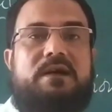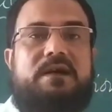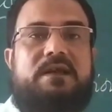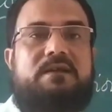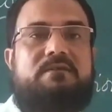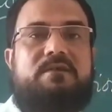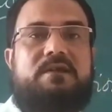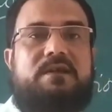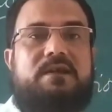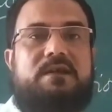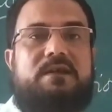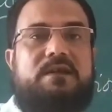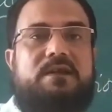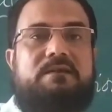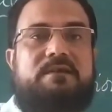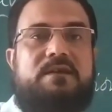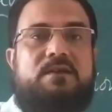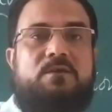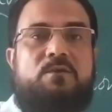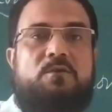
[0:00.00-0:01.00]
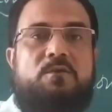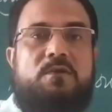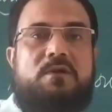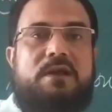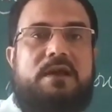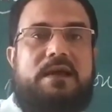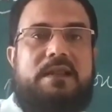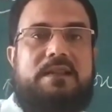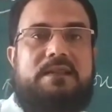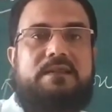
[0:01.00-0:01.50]
in a very good
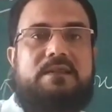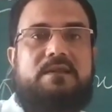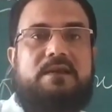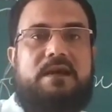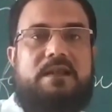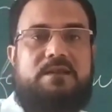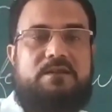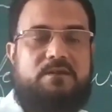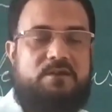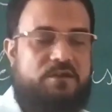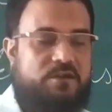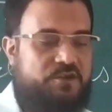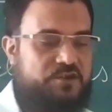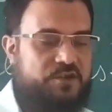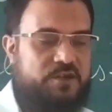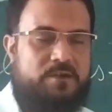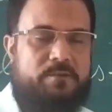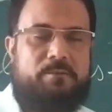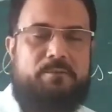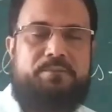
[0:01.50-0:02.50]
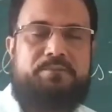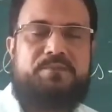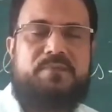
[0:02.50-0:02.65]
health condition.